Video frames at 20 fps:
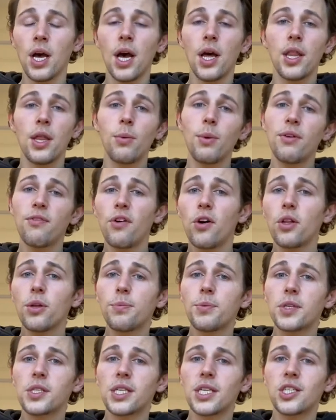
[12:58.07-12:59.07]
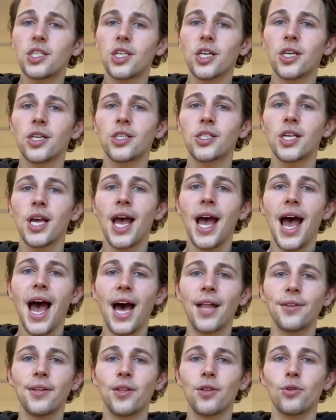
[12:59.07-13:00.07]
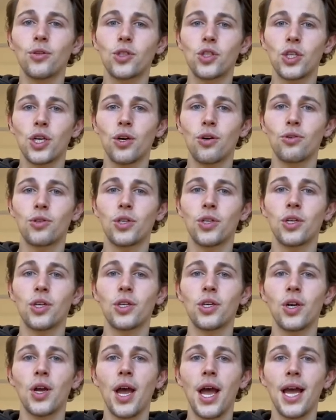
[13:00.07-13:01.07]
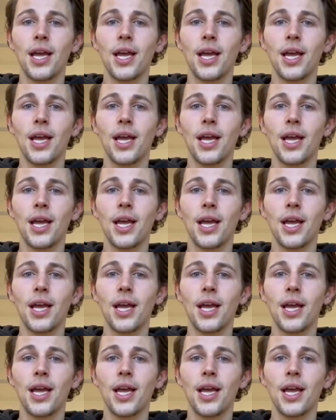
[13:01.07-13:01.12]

that we follow procedures and that those children are